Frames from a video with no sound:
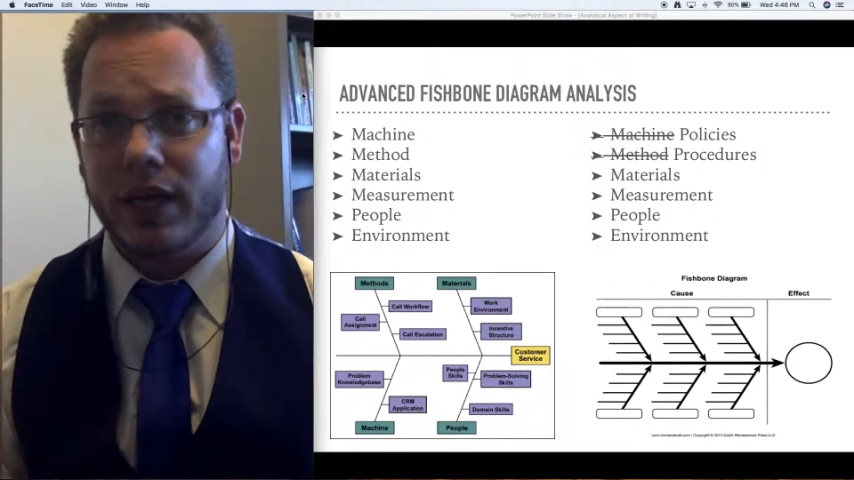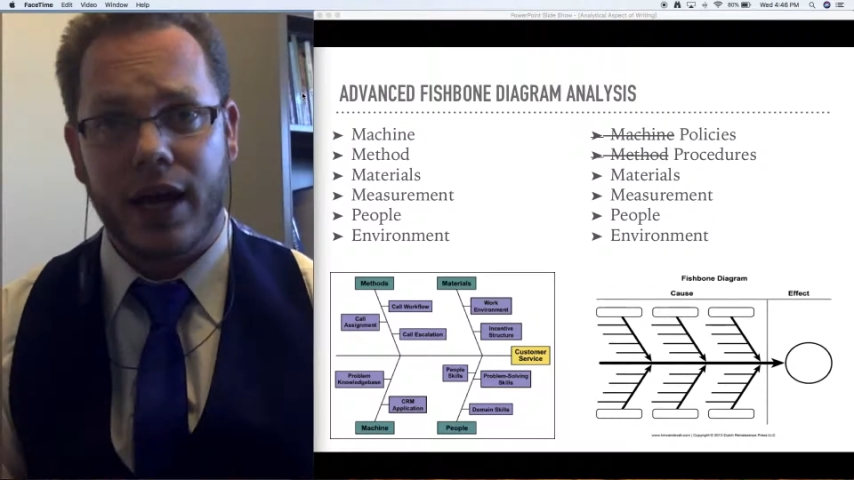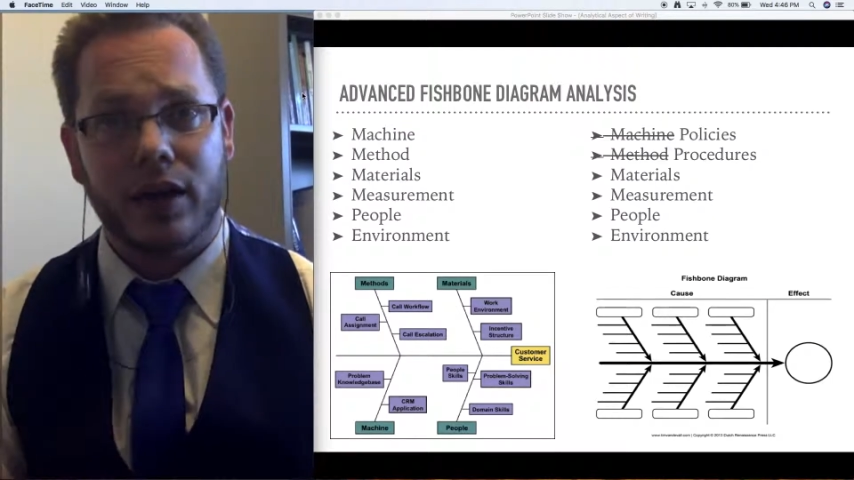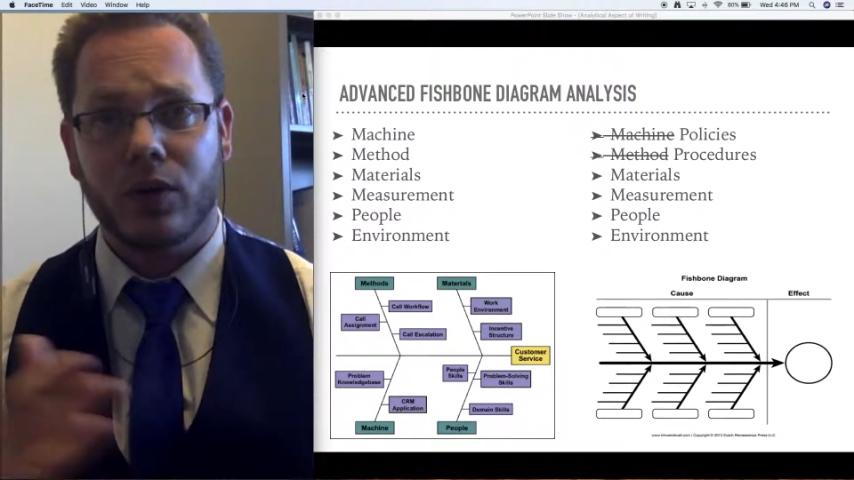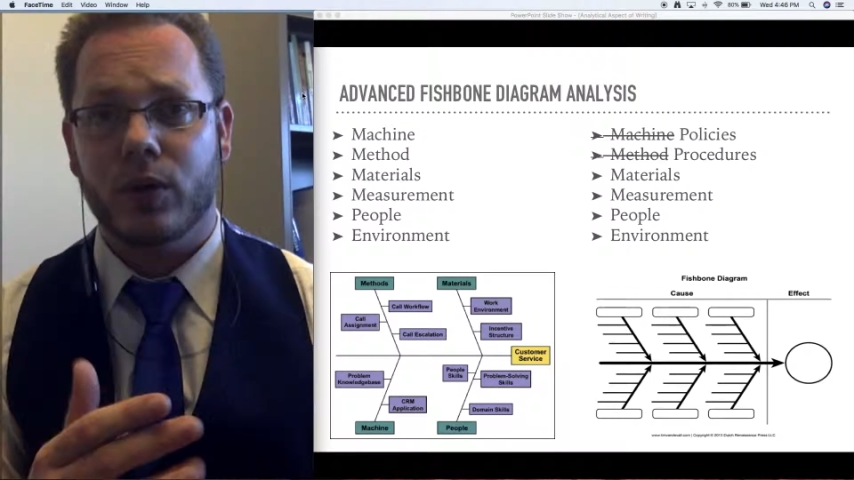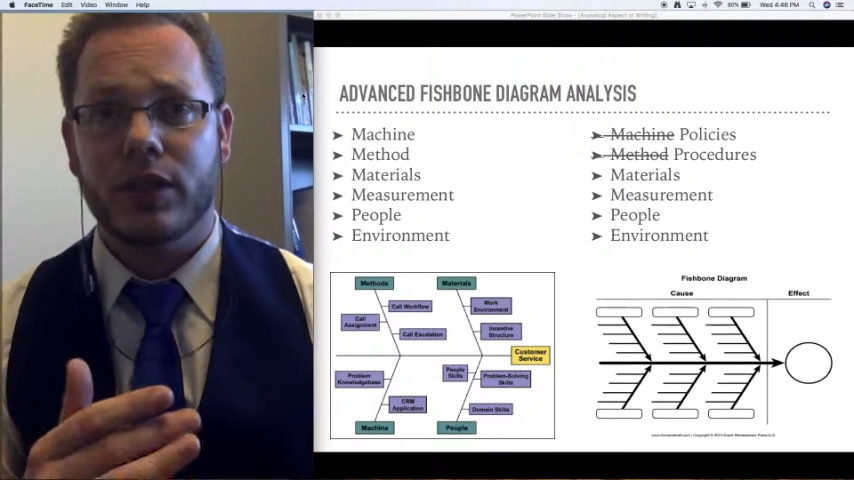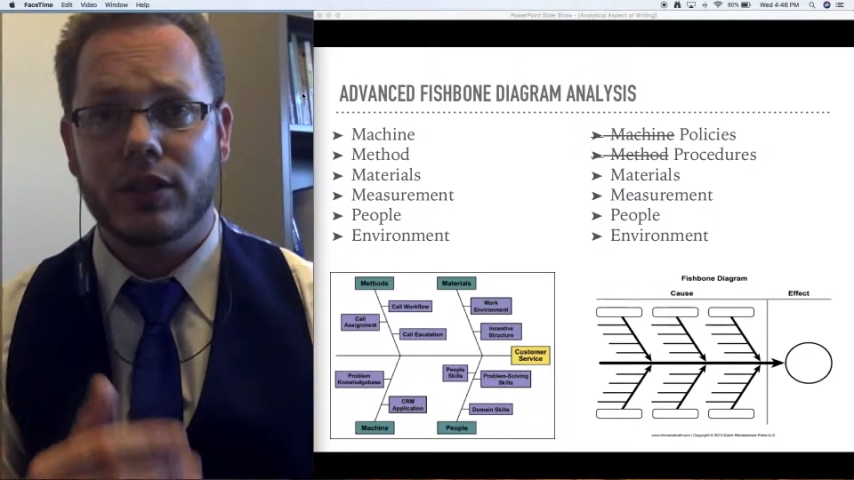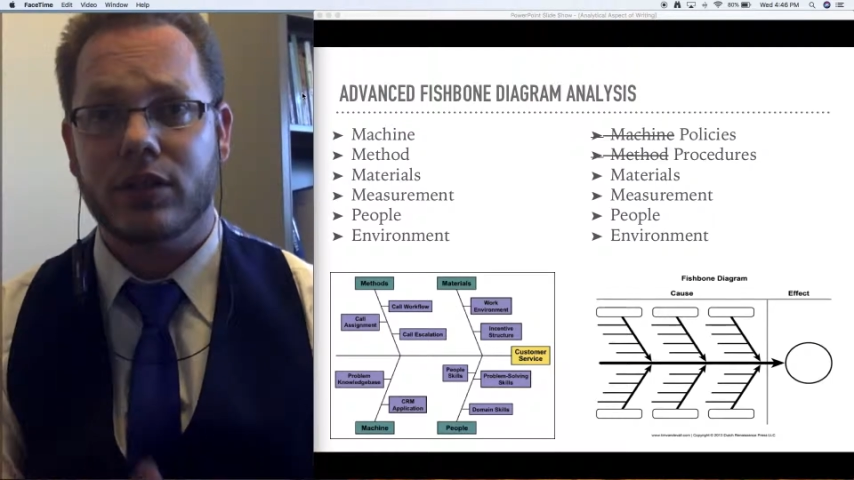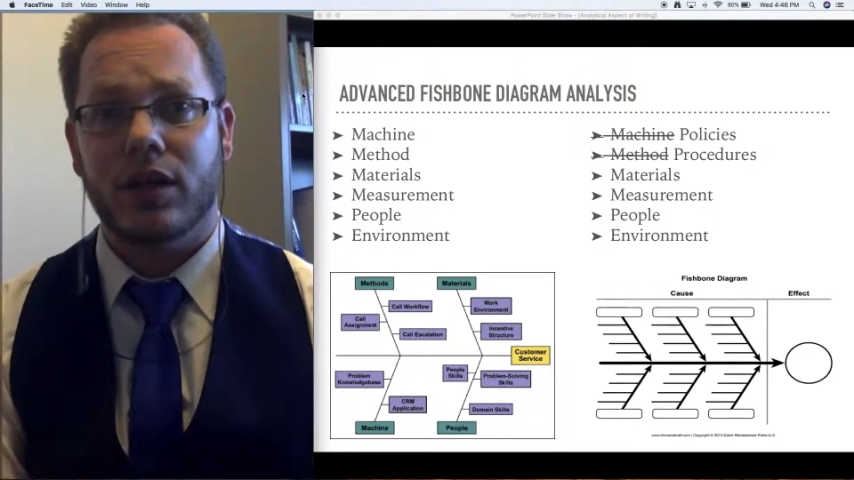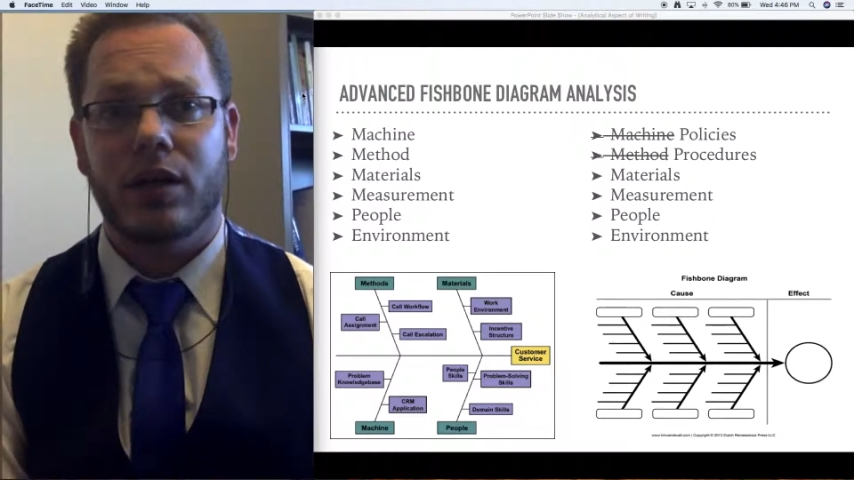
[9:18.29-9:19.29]

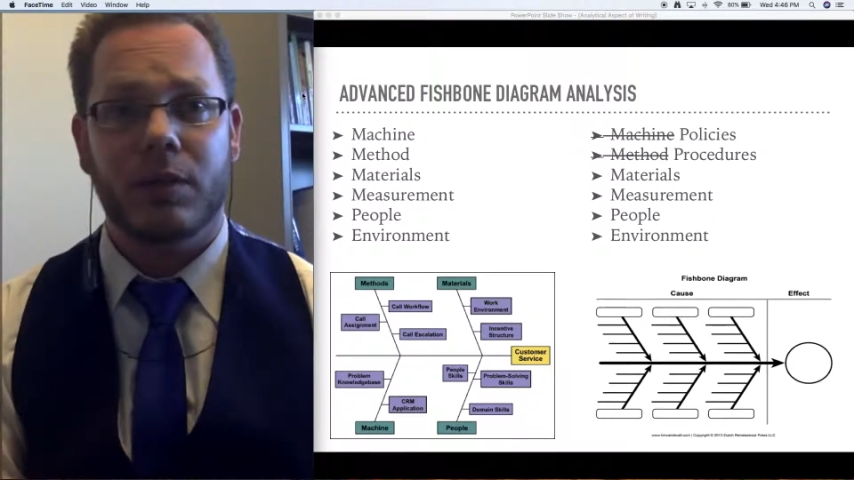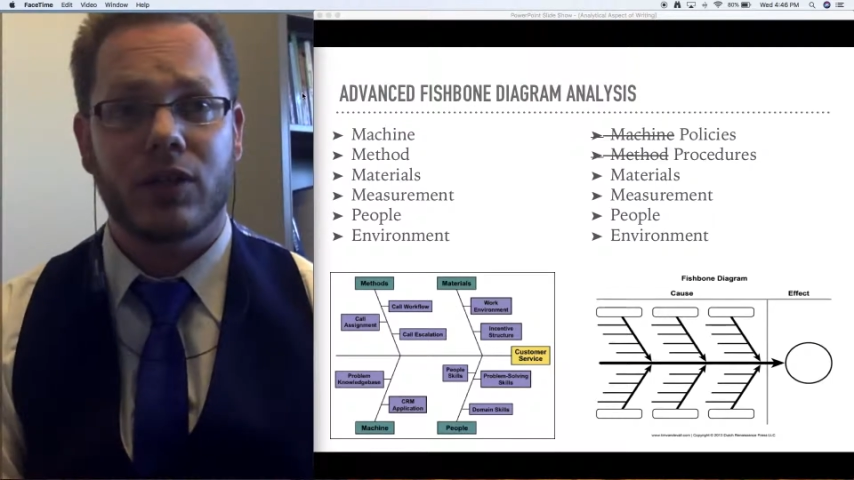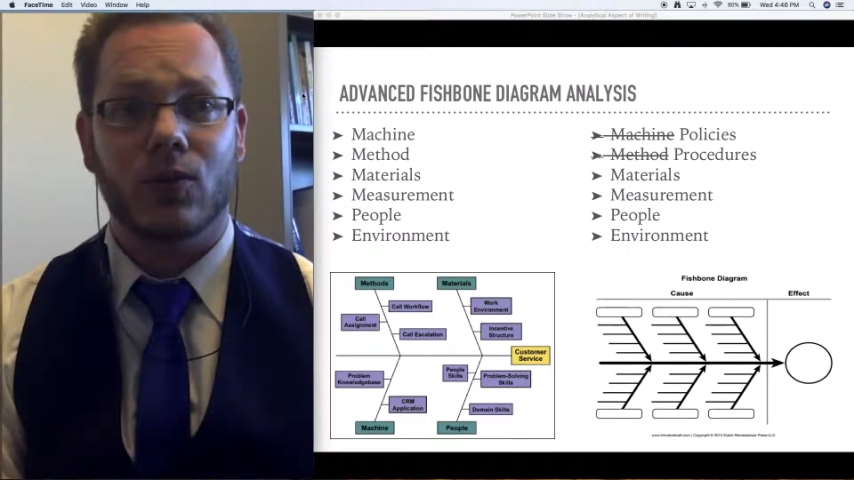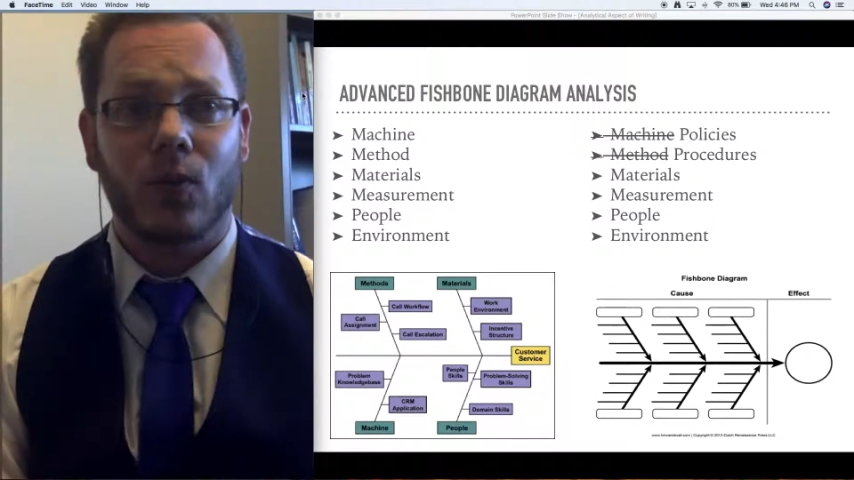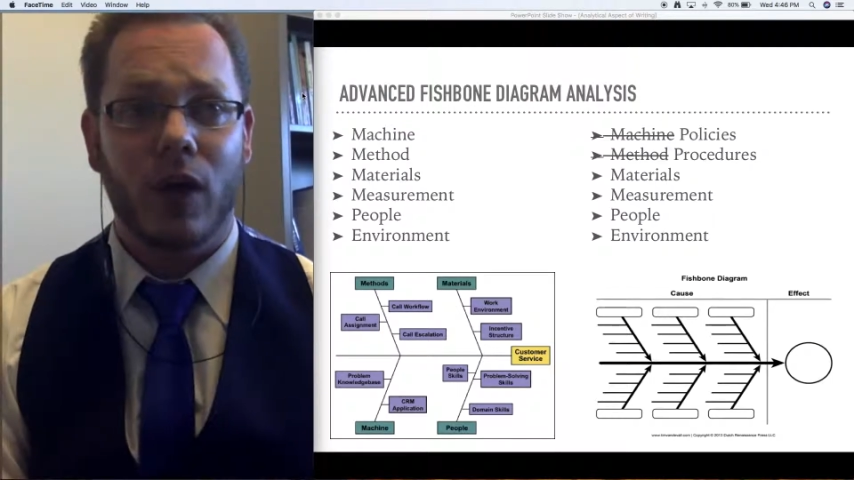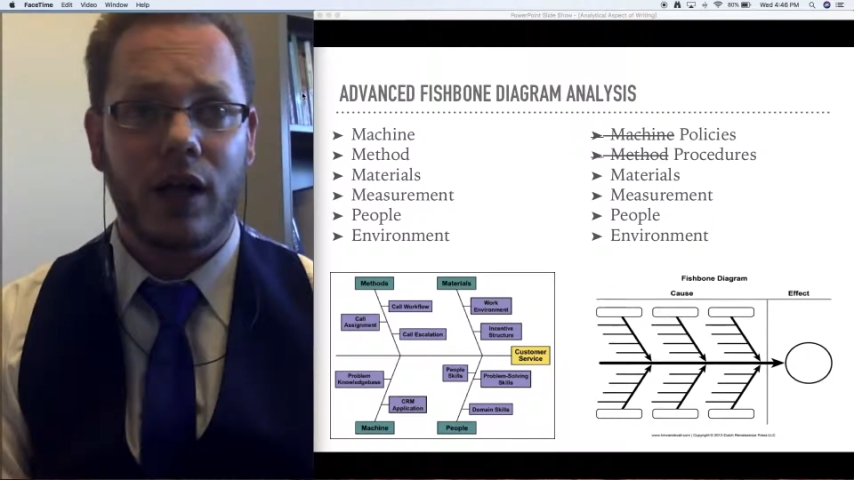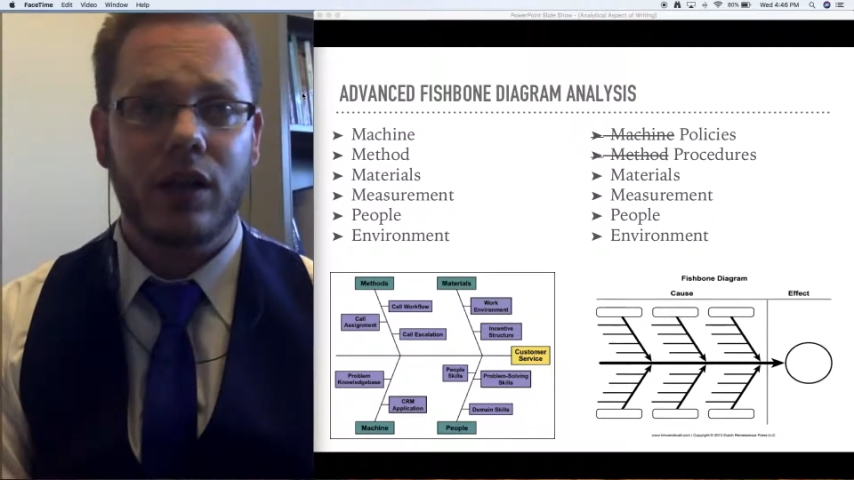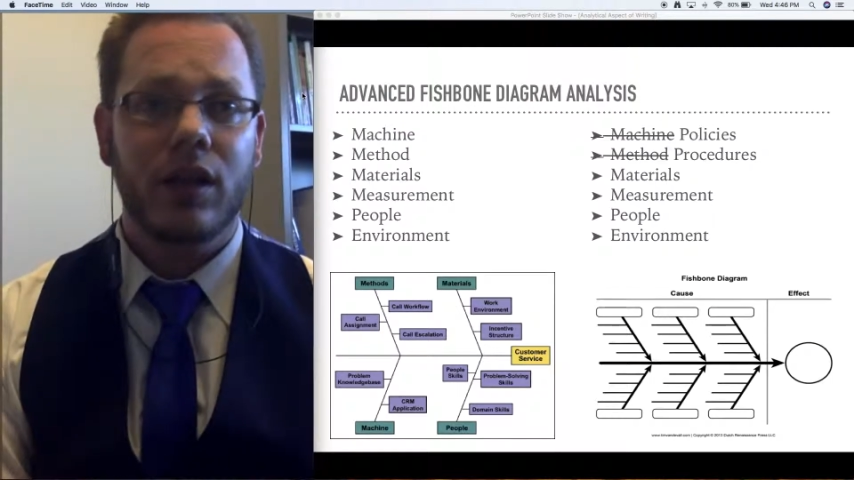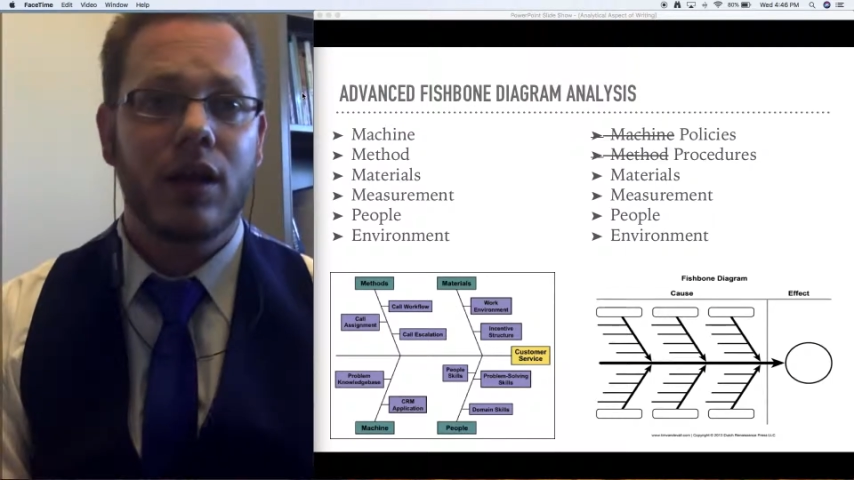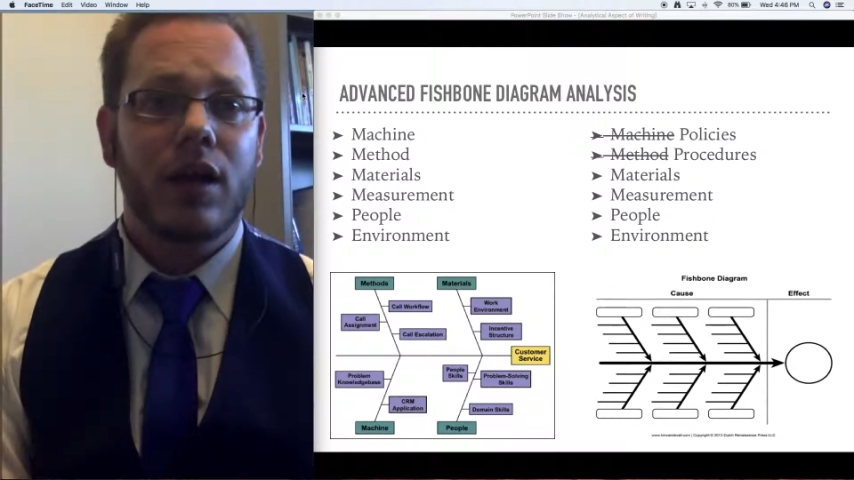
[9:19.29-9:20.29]
categories as
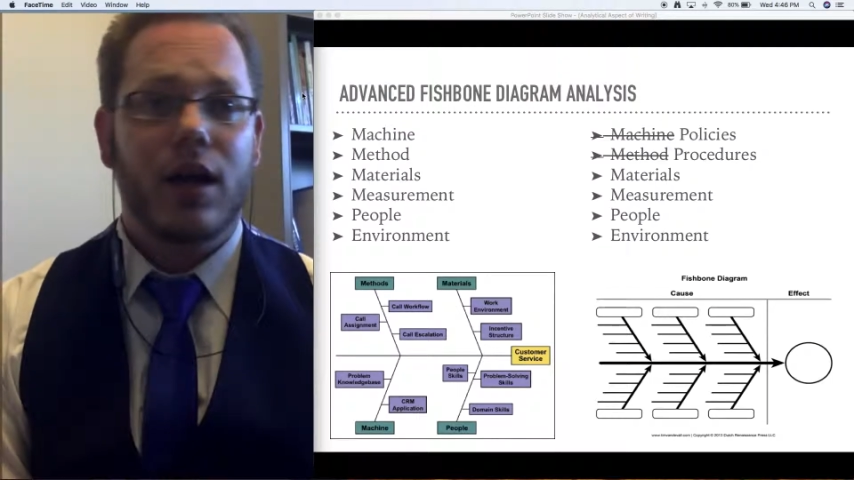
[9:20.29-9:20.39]
well.